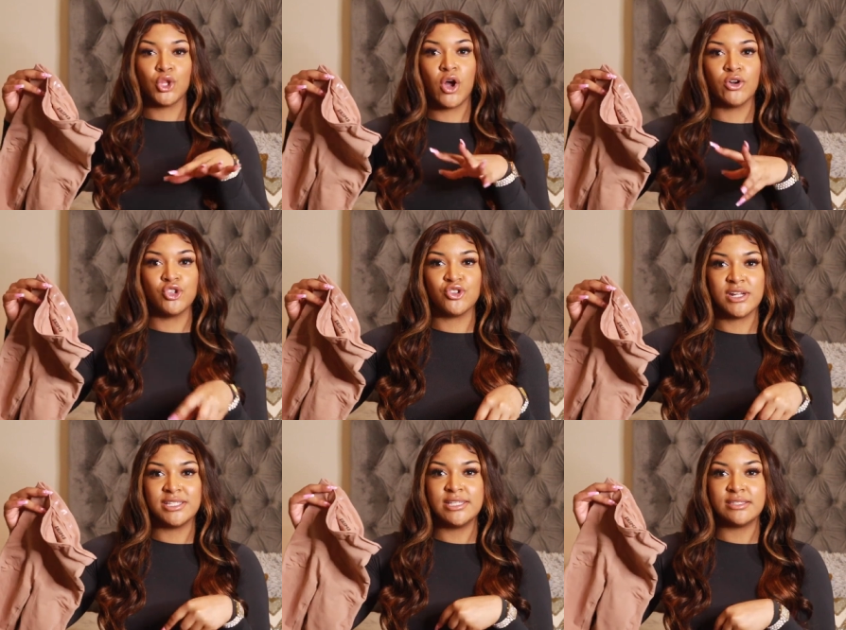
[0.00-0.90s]
longer
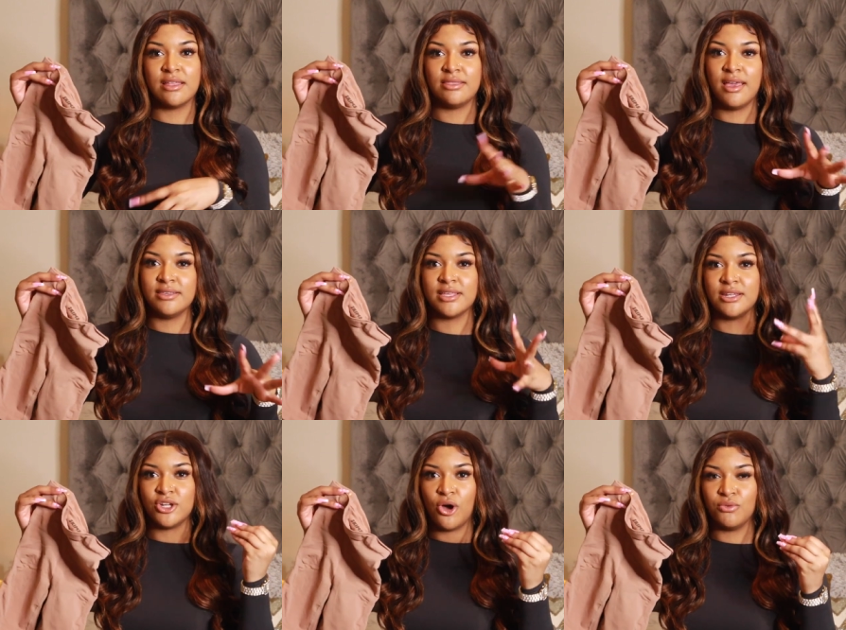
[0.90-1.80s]
dresses and things
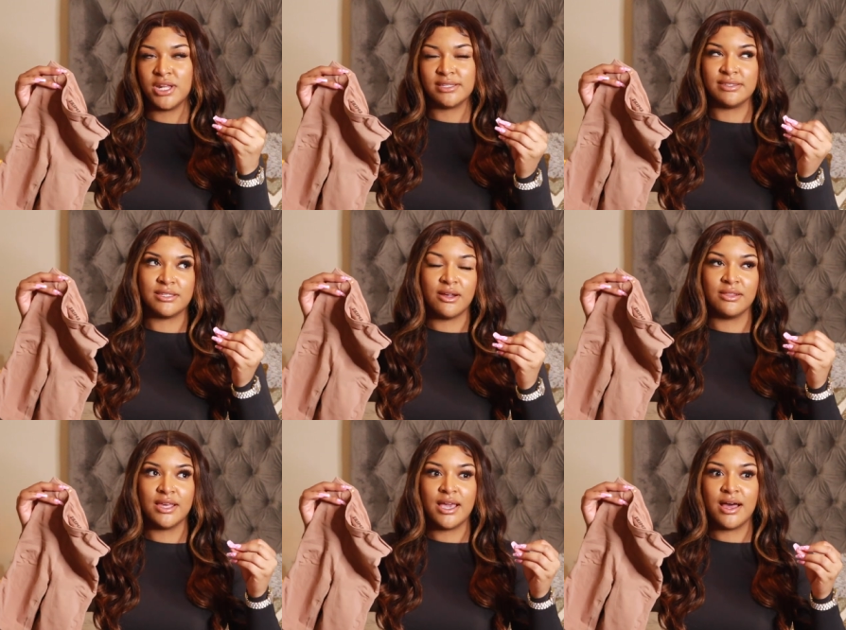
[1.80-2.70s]
that don't
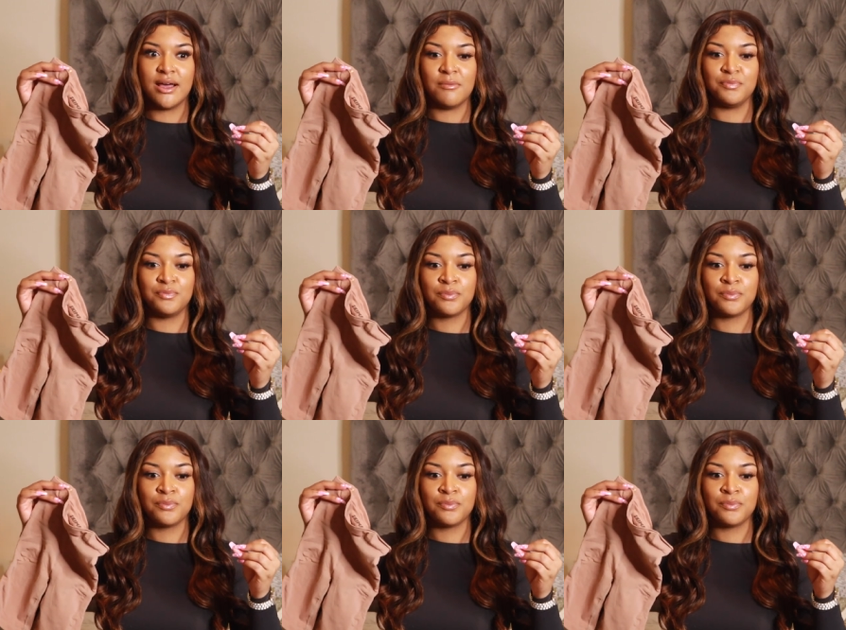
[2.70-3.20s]
necessarily um,